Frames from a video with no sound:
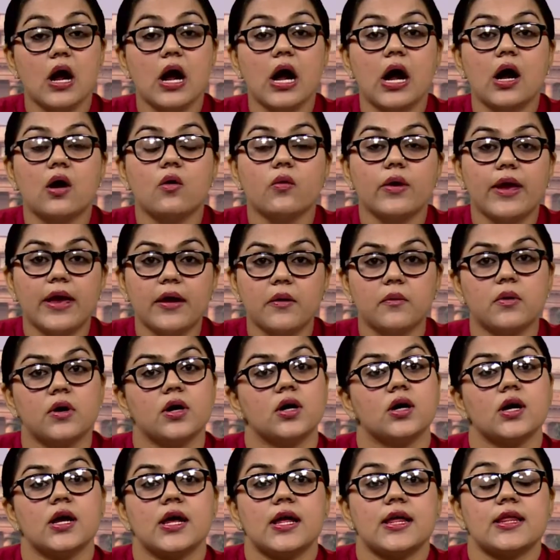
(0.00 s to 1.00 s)
However,
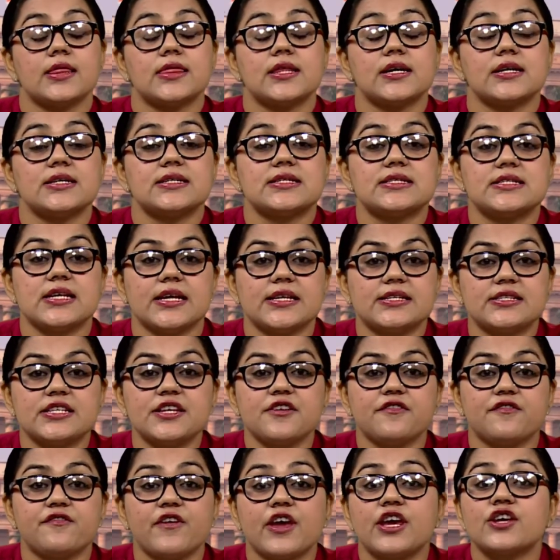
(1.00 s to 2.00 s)
the assessee
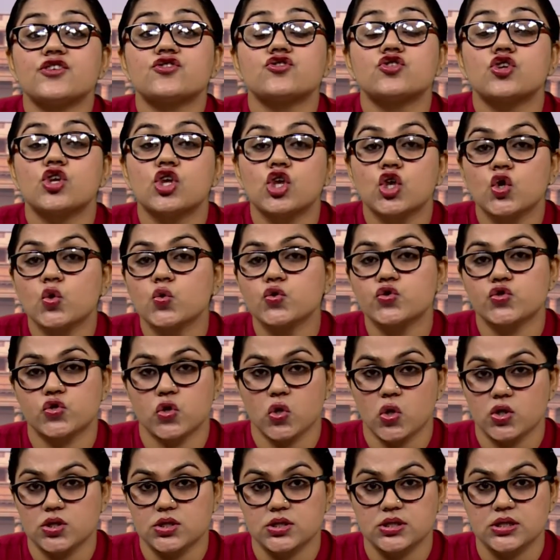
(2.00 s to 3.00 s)
faced huge
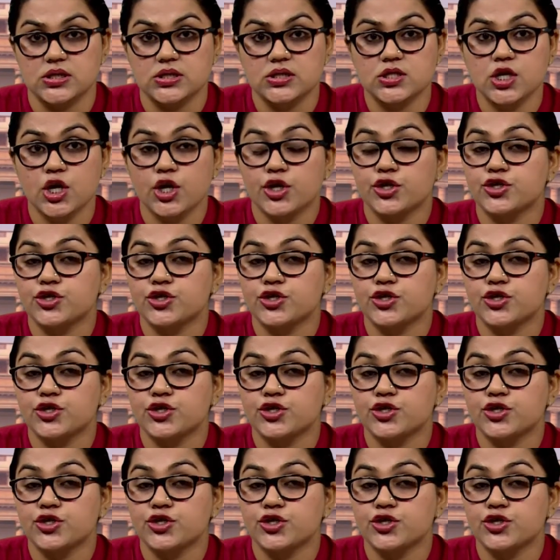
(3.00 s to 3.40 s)
losses